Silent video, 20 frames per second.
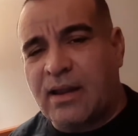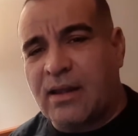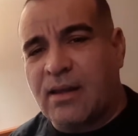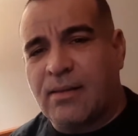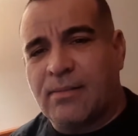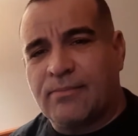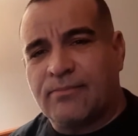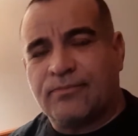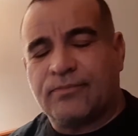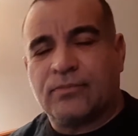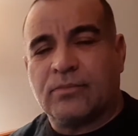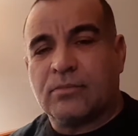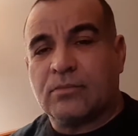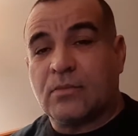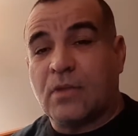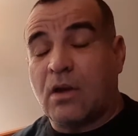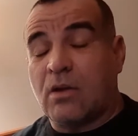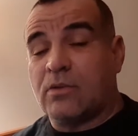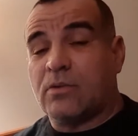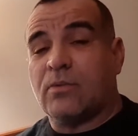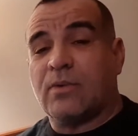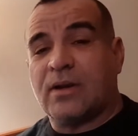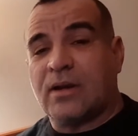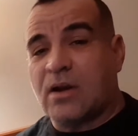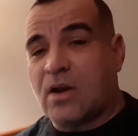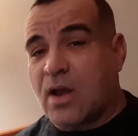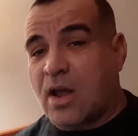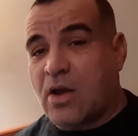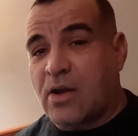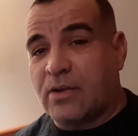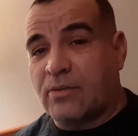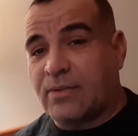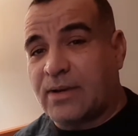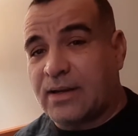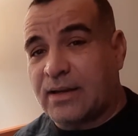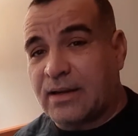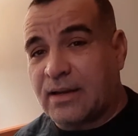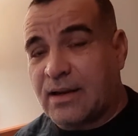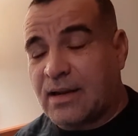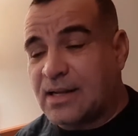You want to know how I
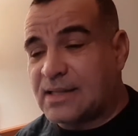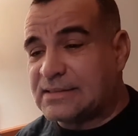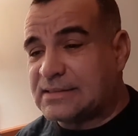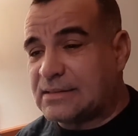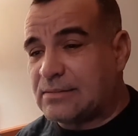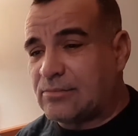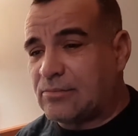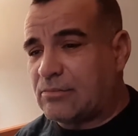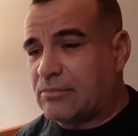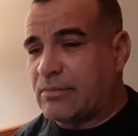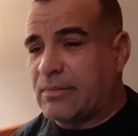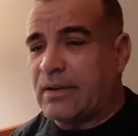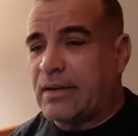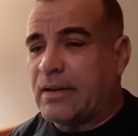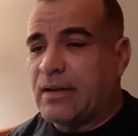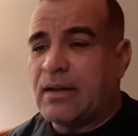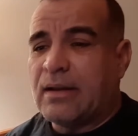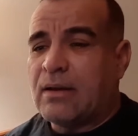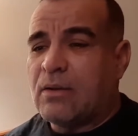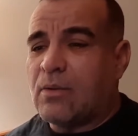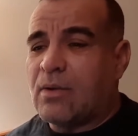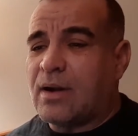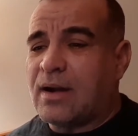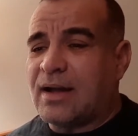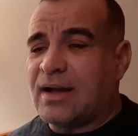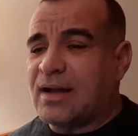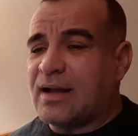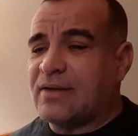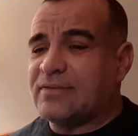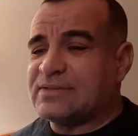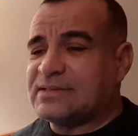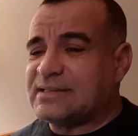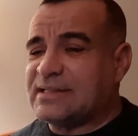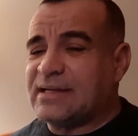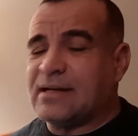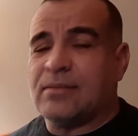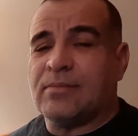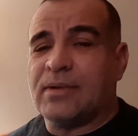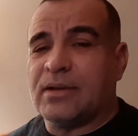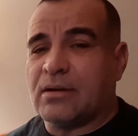recognize him? Well, I've
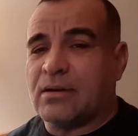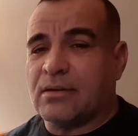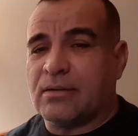seen him here